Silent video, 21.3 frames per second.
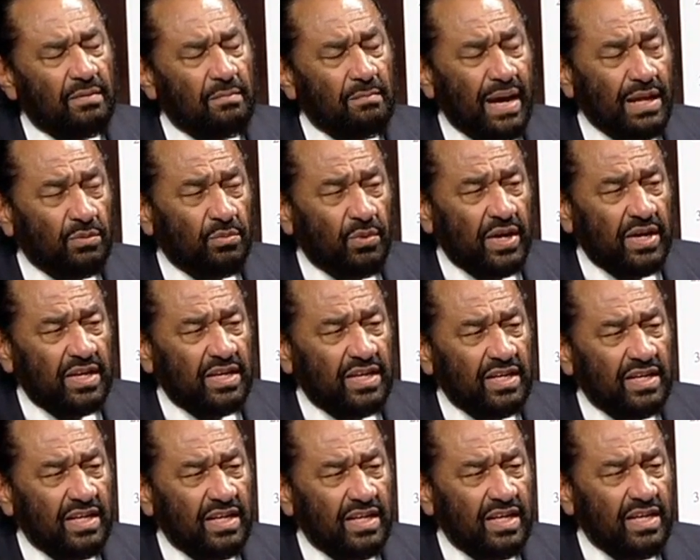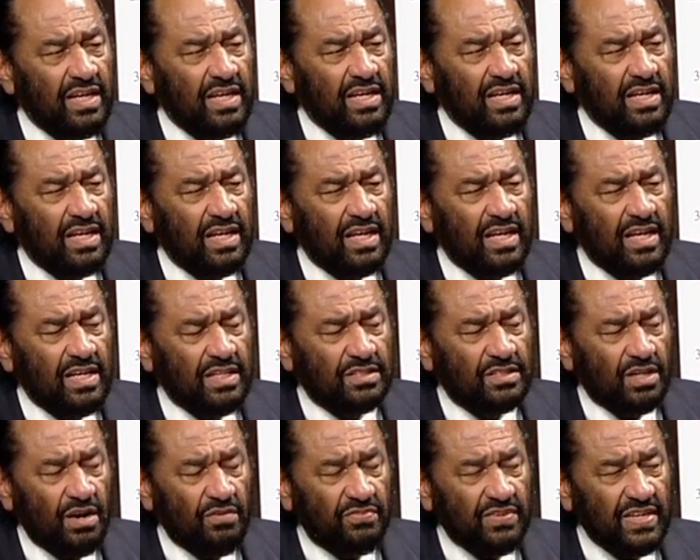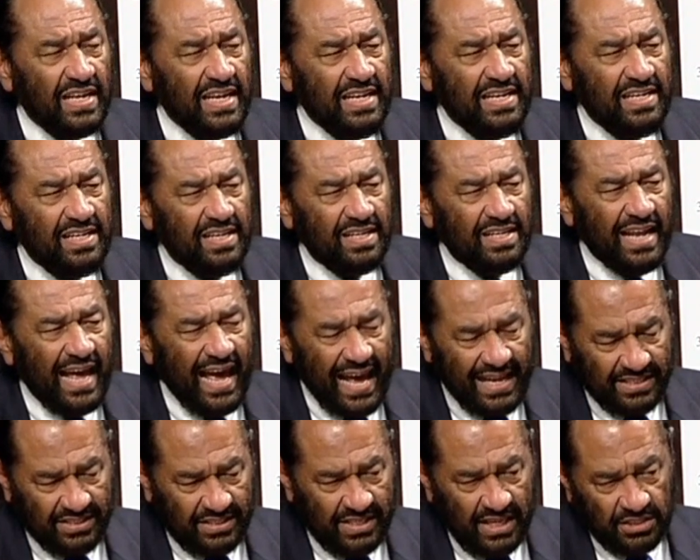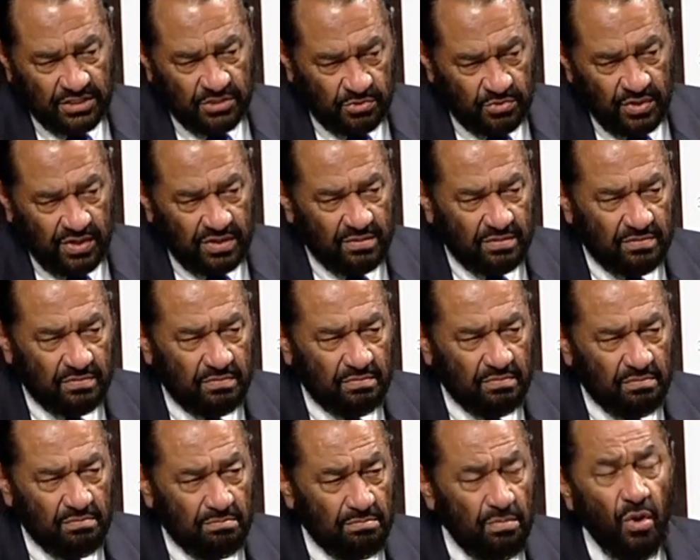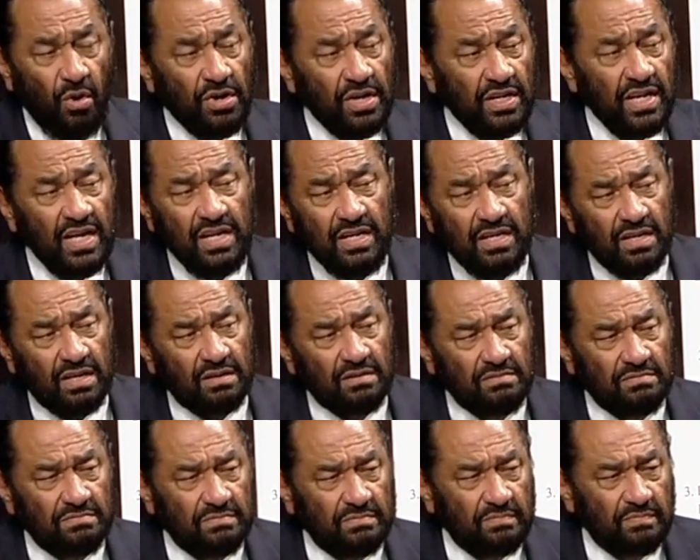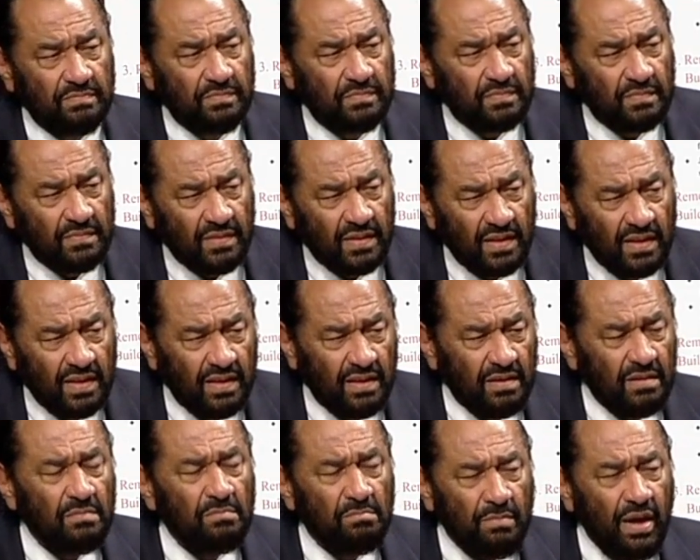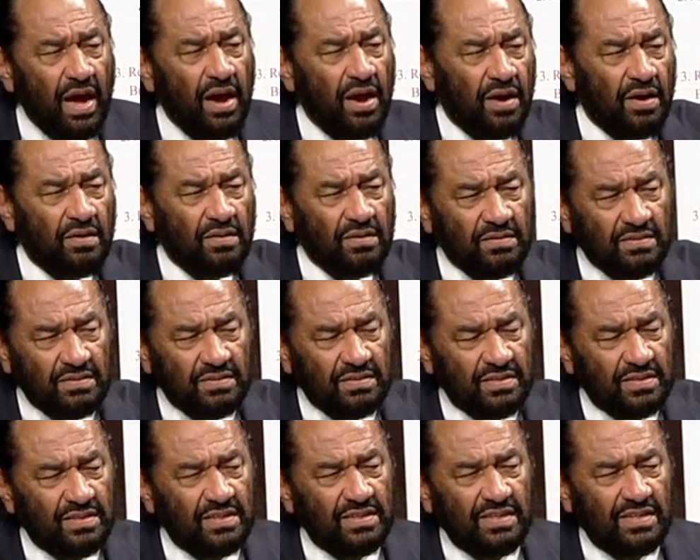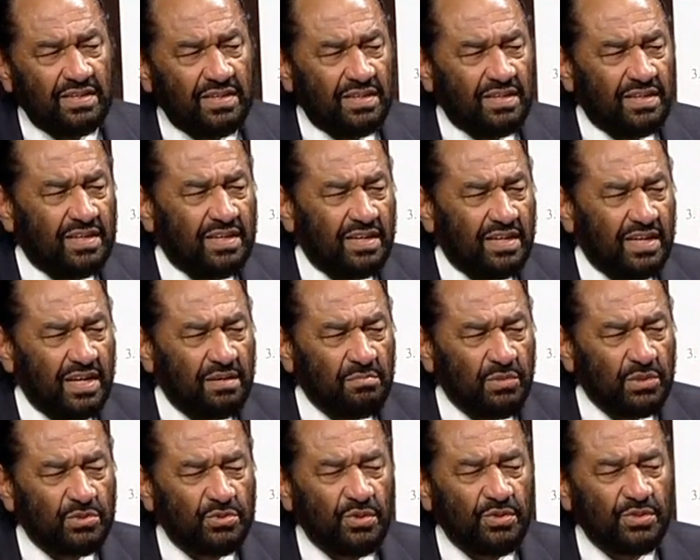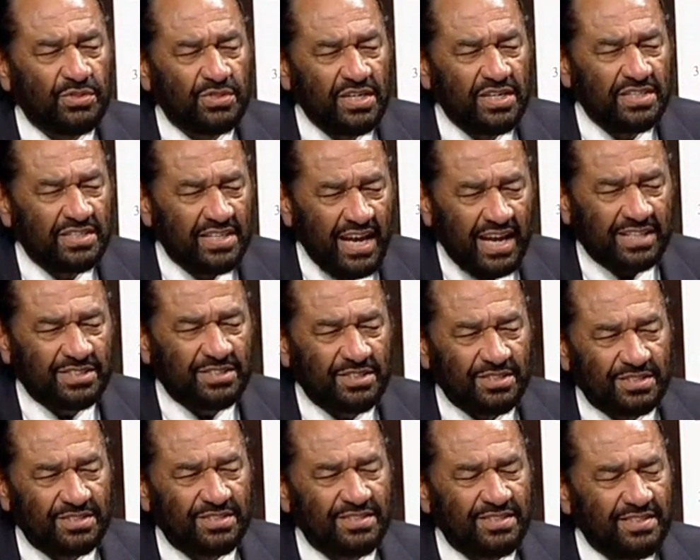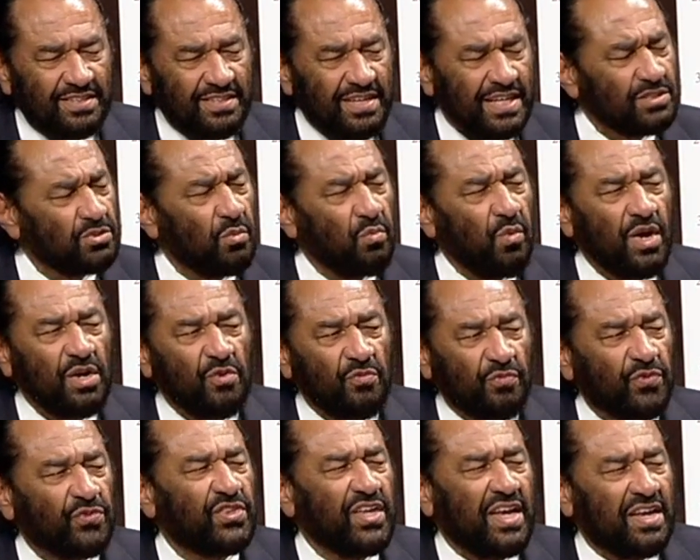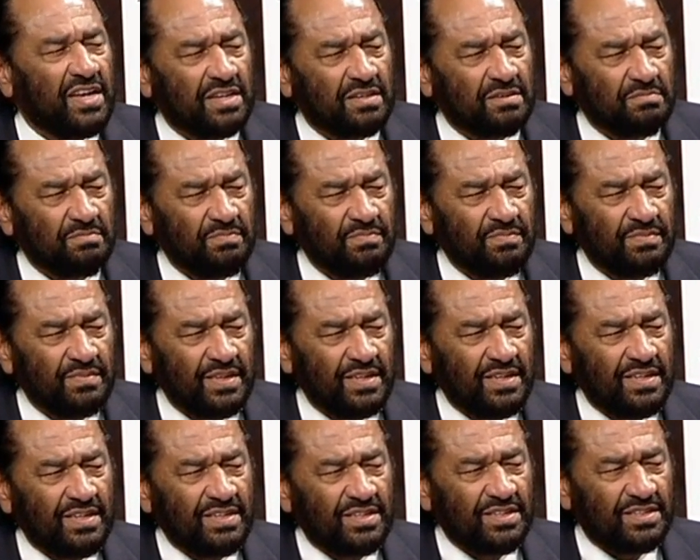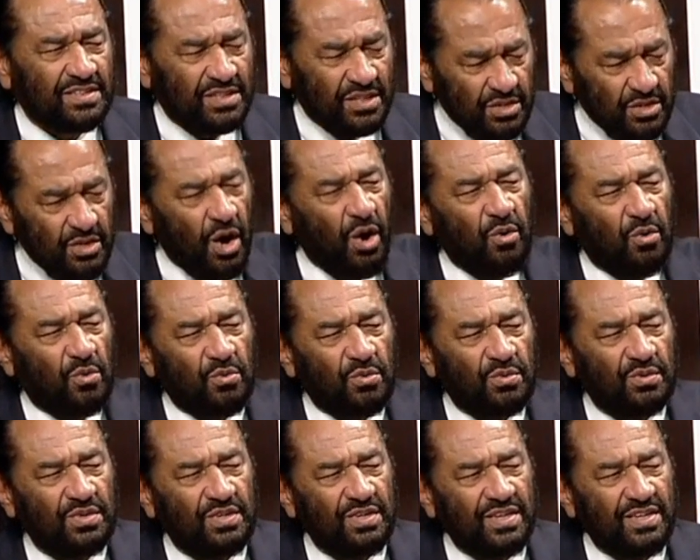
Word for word: By the way, he is of Indian ancestry, born in India, mayor in Missouri City, Texas. That's a wonderful thing to, to know